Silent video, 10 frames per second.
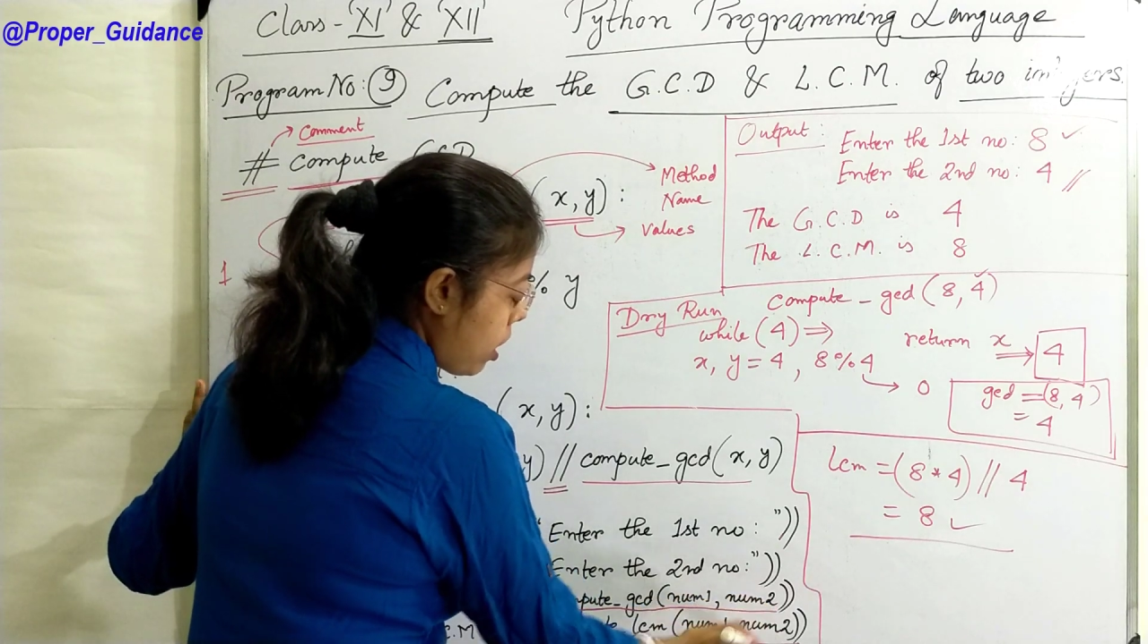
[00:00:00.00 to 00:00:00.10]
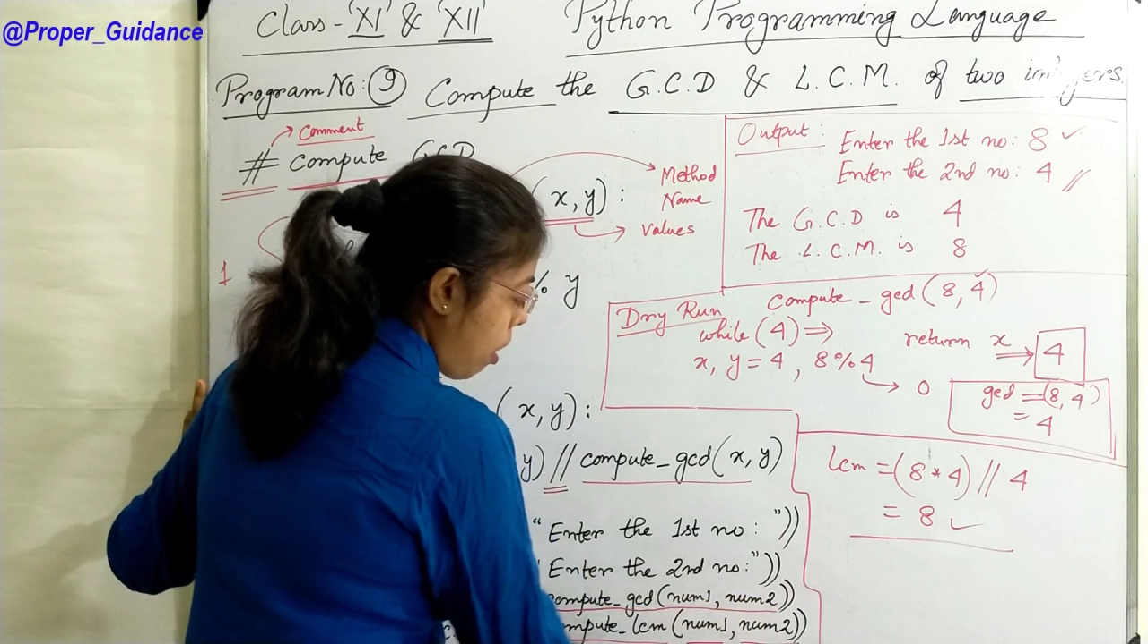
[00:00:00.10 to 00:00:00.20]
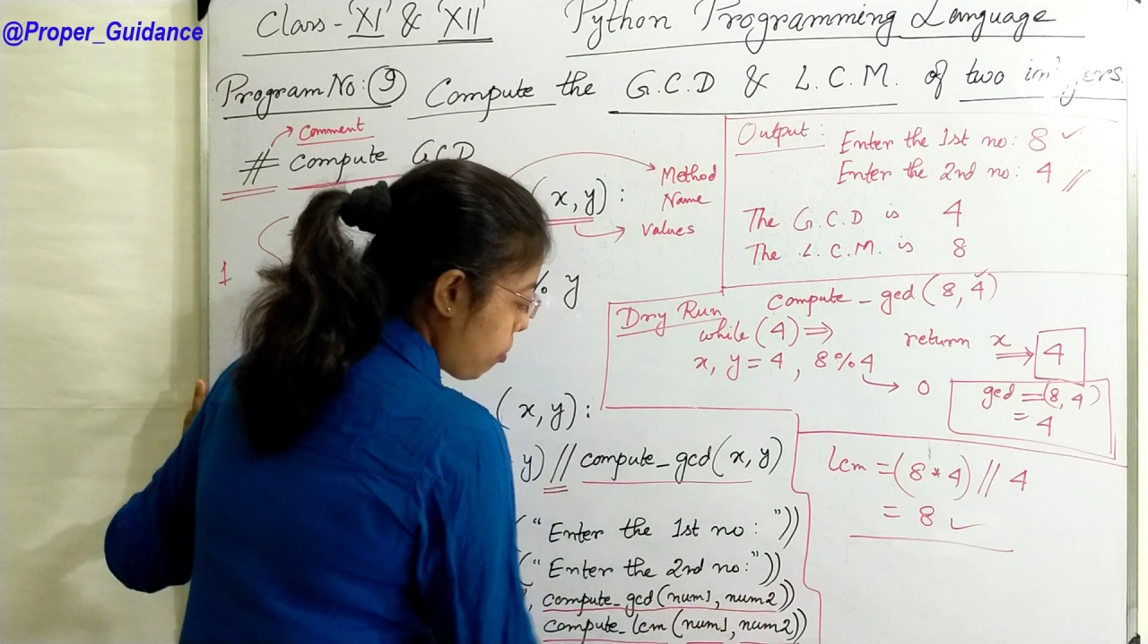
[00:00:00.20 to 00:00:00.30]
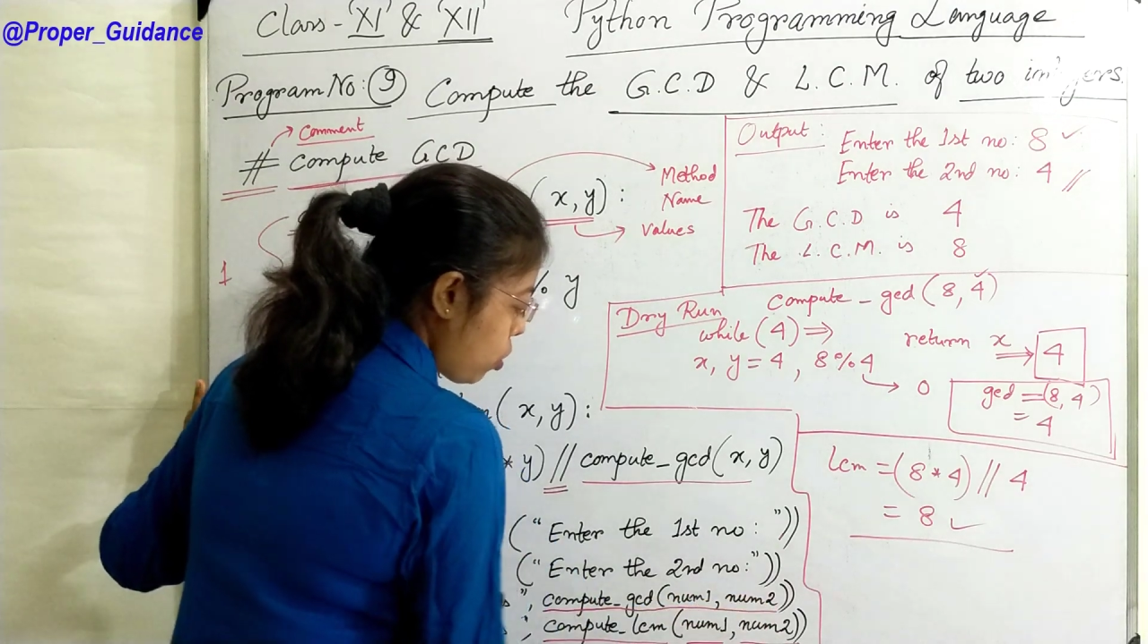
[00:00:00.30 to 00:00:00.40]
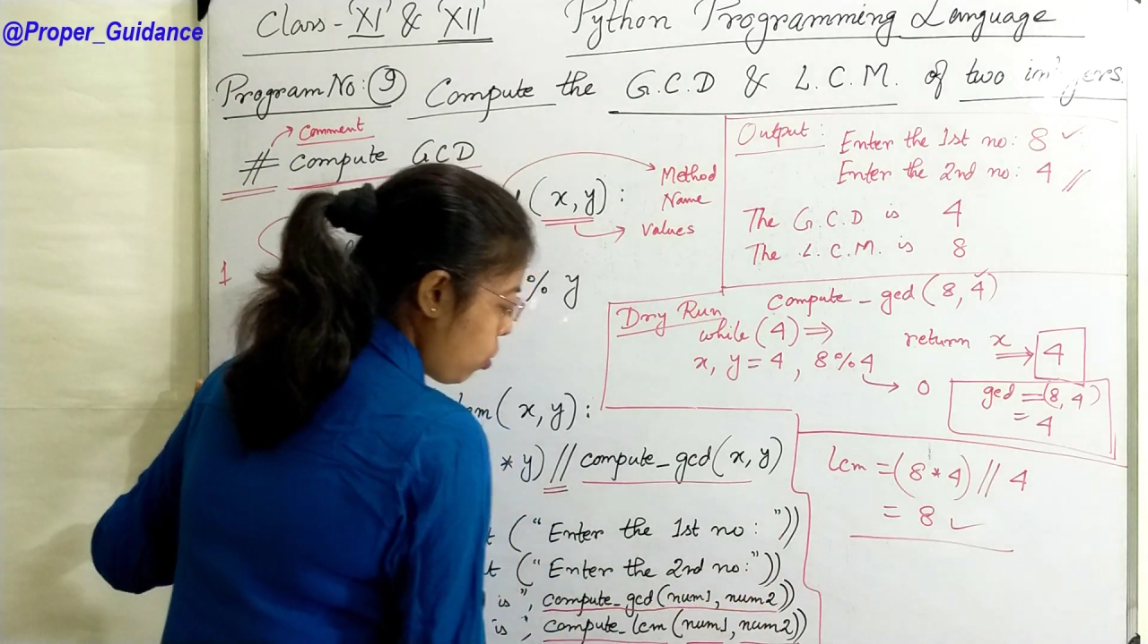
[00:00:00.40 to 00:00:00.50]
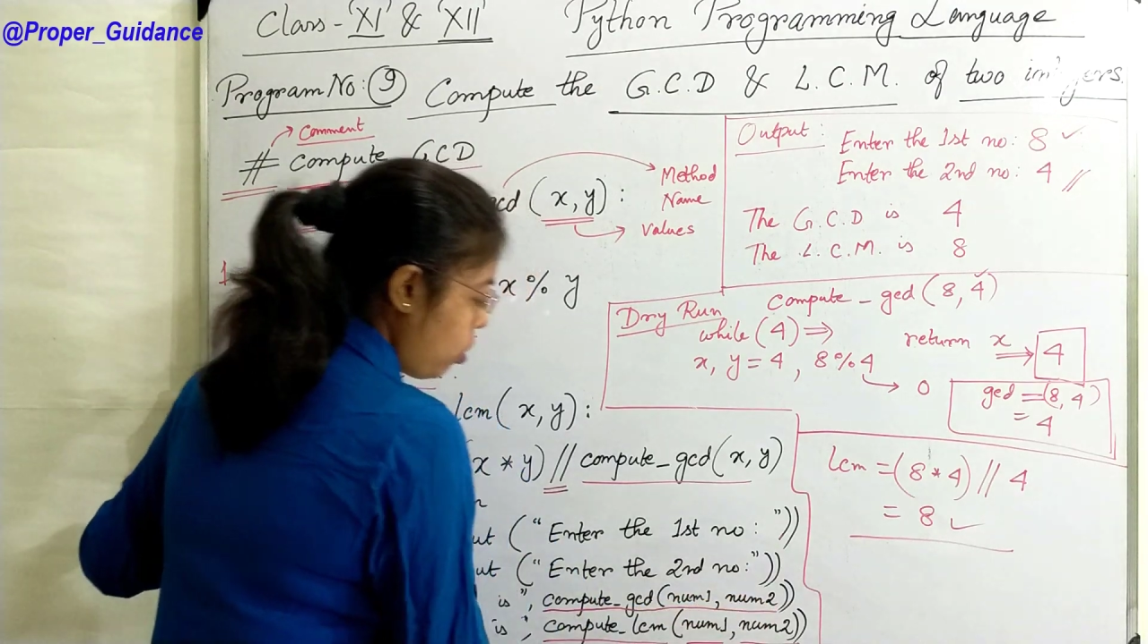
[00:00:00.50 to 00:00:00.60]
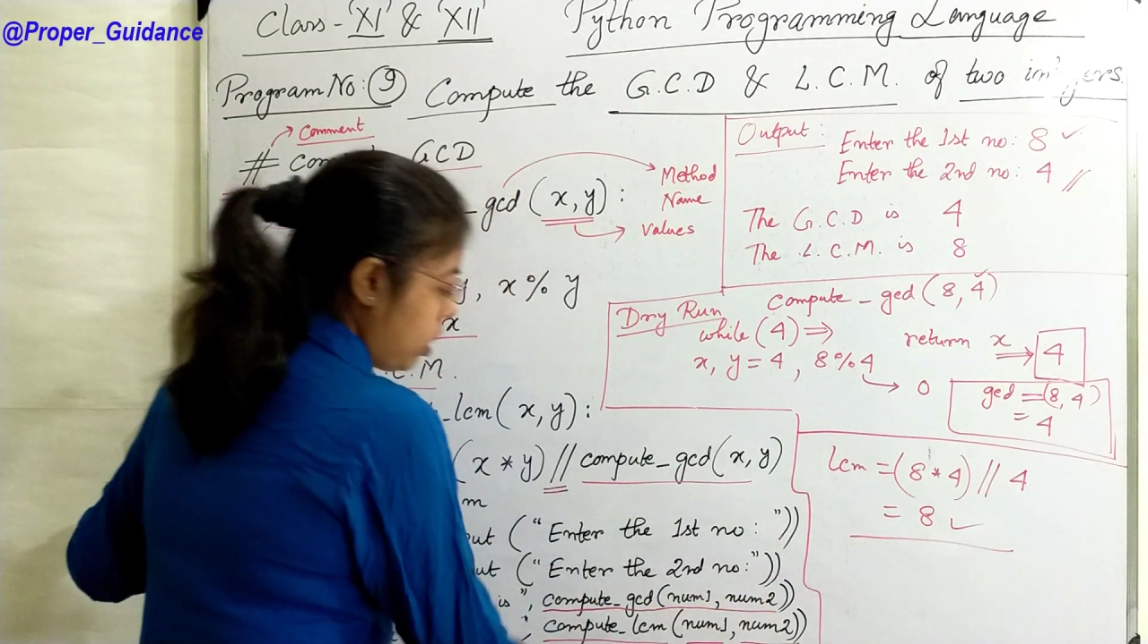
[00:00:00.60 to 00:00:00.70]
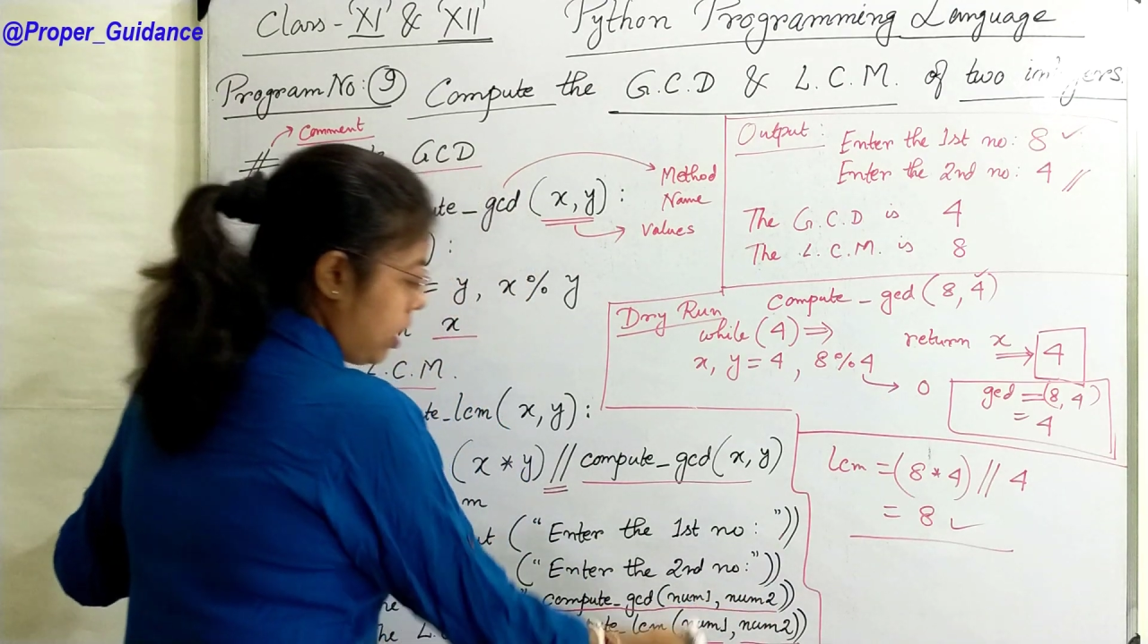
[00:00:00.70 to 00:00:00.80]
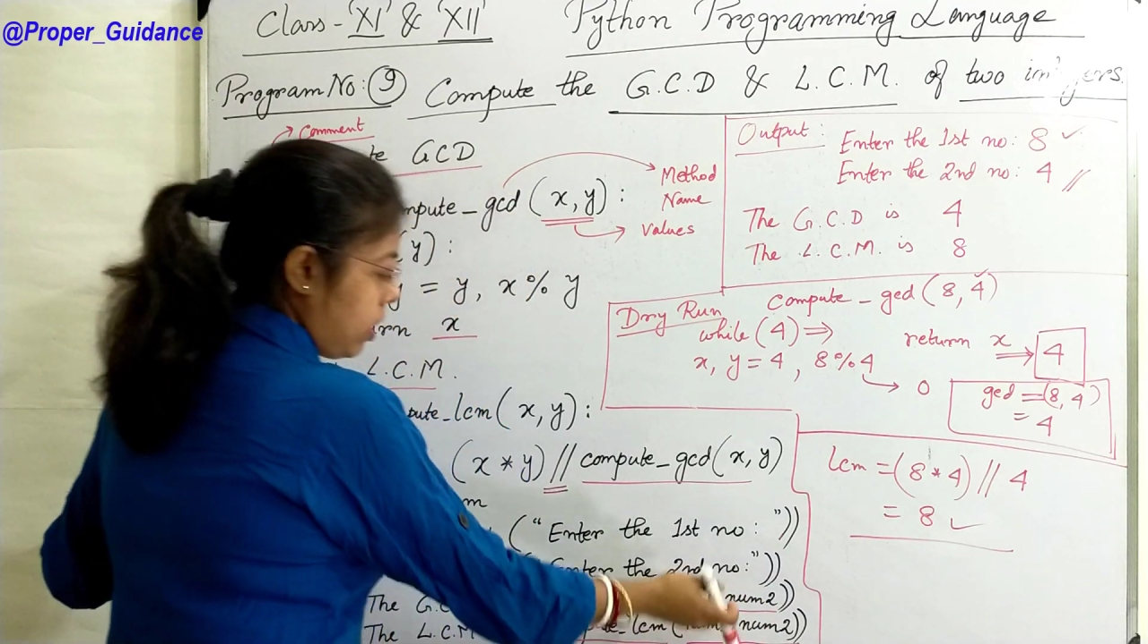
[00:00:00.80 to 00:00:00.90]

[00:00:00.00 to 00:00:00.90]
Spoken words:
and num2,